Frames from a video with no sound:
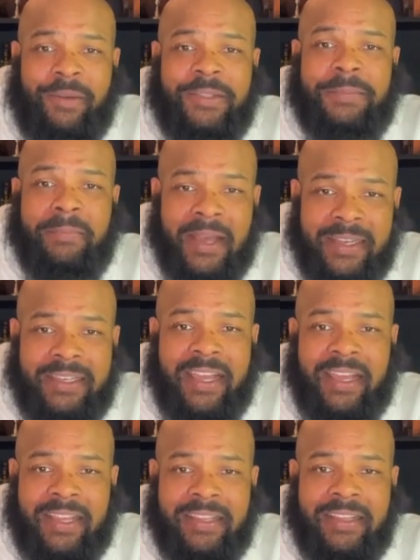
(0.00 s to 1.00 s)
is
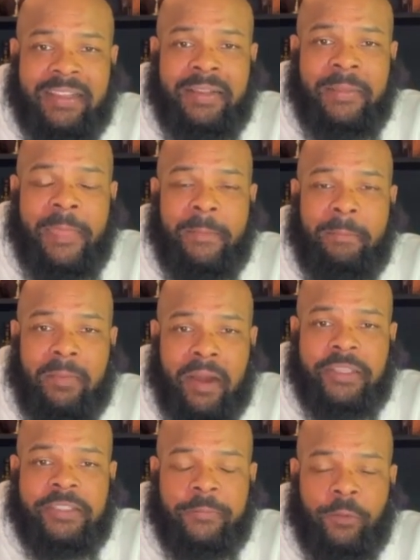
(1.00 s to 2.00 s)
Monday,
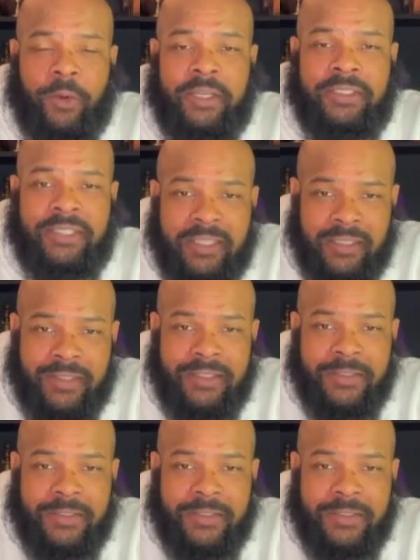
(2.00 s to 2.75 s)
March 14th.